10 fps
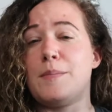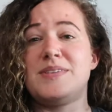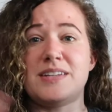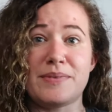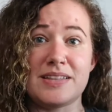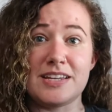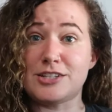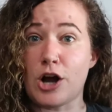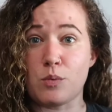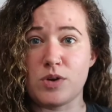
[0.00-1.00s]
Some of
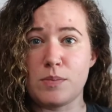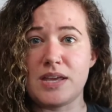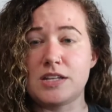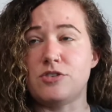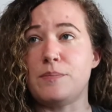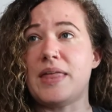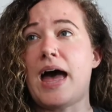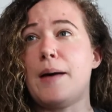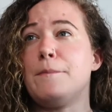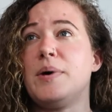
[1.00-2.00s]
these are repeats from
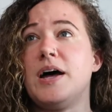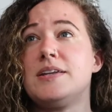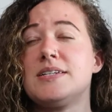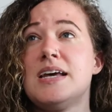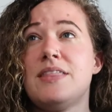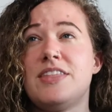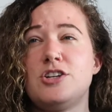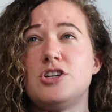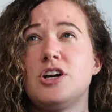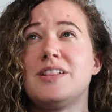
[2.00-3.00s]
that, but they
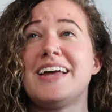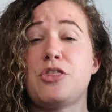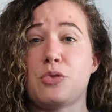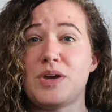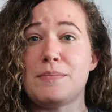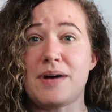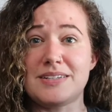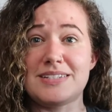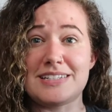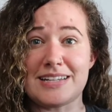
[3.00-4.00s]
took like 3
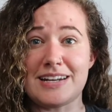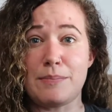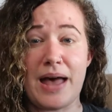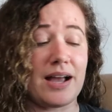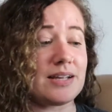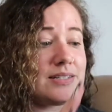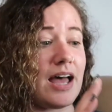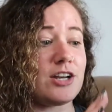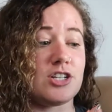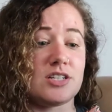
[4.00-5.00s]
months to send it back because
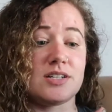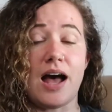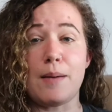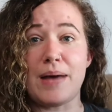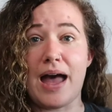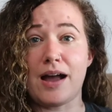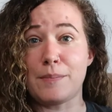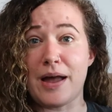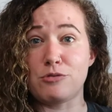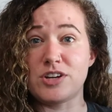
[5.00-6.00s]
I just got back
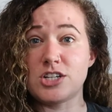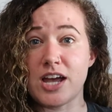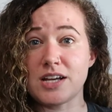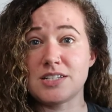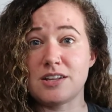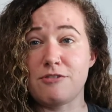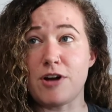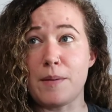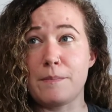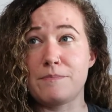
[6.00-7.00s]
my rejects
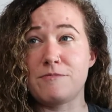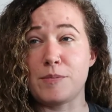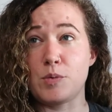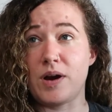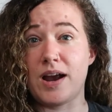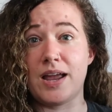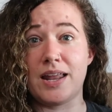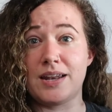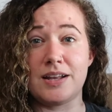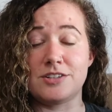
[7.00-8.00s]
from February
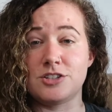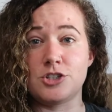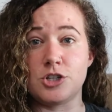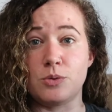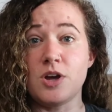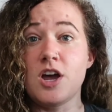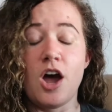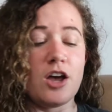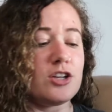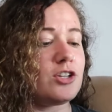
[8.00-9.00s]
and it's June.
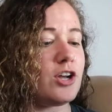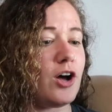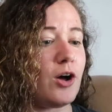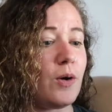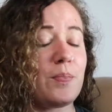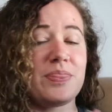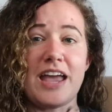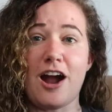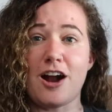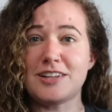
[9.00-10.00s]
So
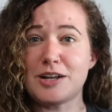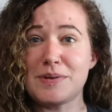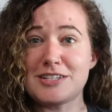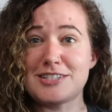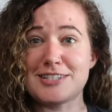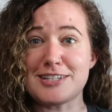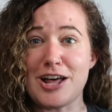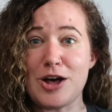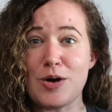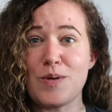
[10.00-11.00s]
they are a little bit
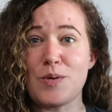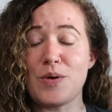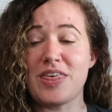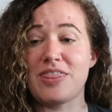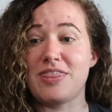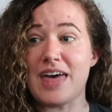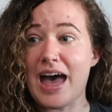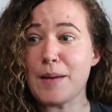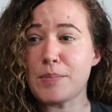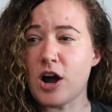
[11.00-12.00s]
slow with
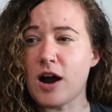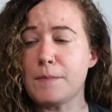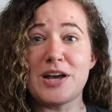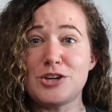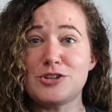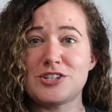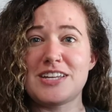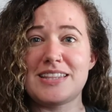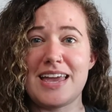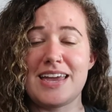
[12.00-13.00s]
that part, but
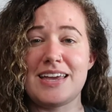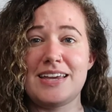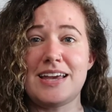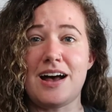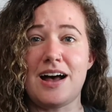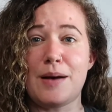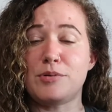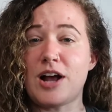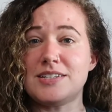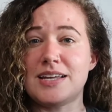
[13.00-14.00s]
usually they
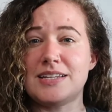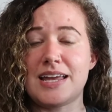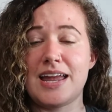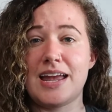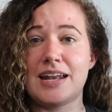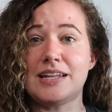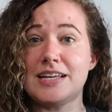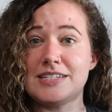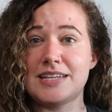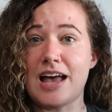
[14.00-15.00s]
process and
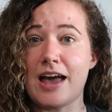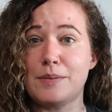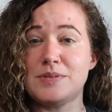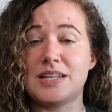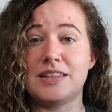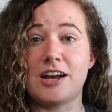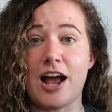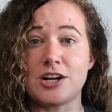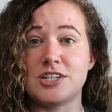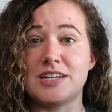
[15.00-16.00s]
list the items that they're
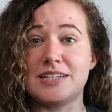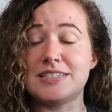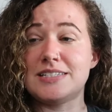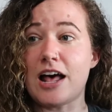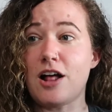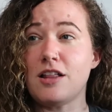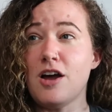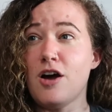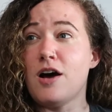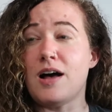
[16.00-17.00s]
actually gonna sell
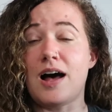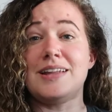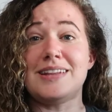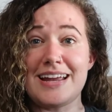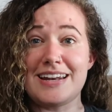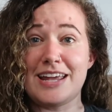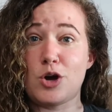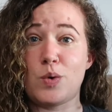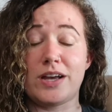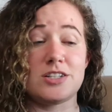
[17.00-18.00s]
lightning
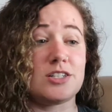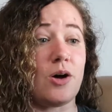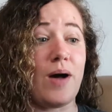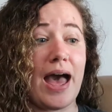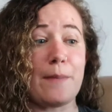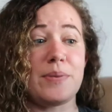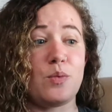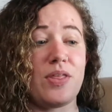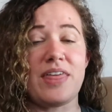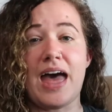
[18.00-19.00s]
quick. So happy
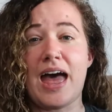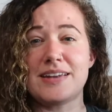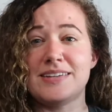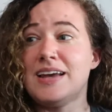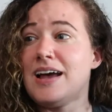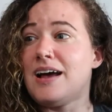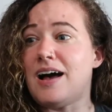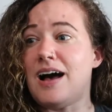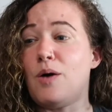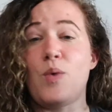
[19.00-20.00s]
with that.
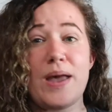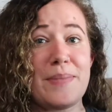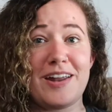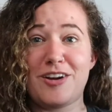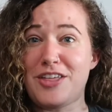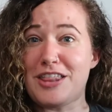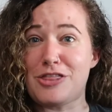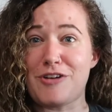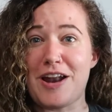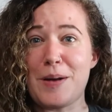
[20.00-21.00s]
Way better than
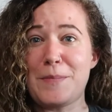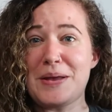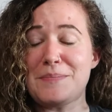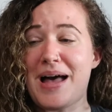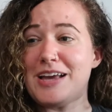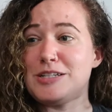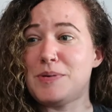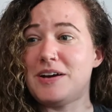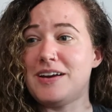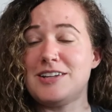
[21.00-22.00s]
ThredUp in my
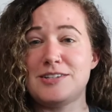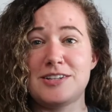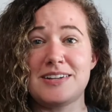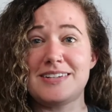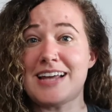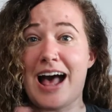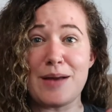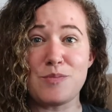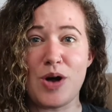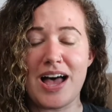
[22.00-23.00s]
experience
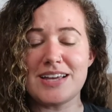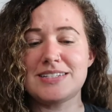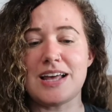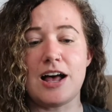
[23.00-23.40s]
time-wise.